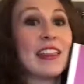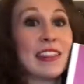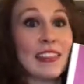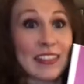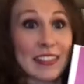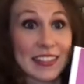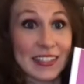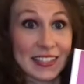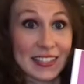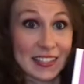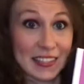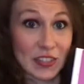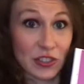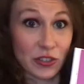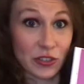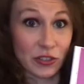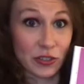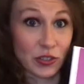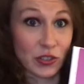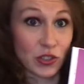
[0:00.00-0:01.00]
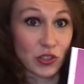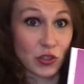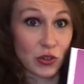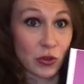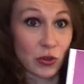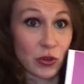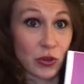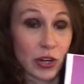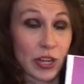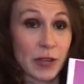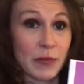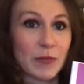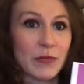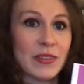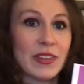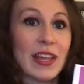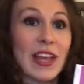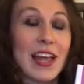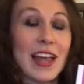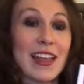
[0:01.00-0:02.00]
This Is a Good Story.
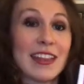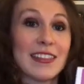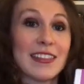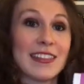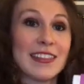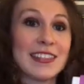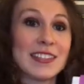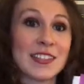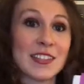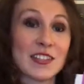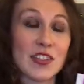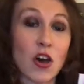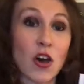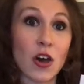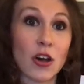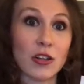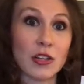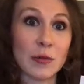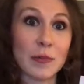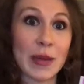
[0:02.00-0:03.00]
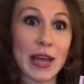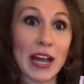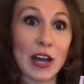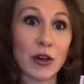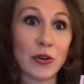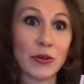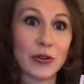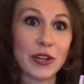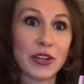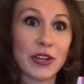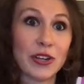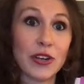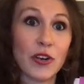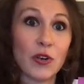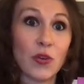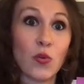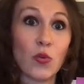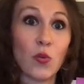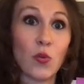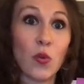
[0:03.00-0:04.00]
This is all about
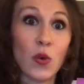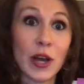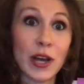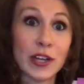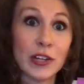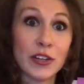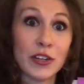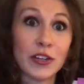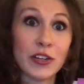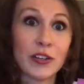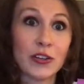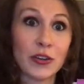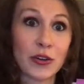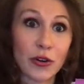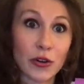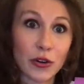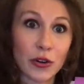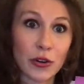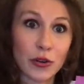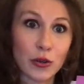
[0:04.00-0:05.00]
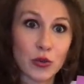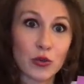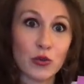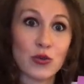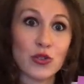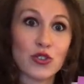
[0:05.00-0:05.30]
one girl who's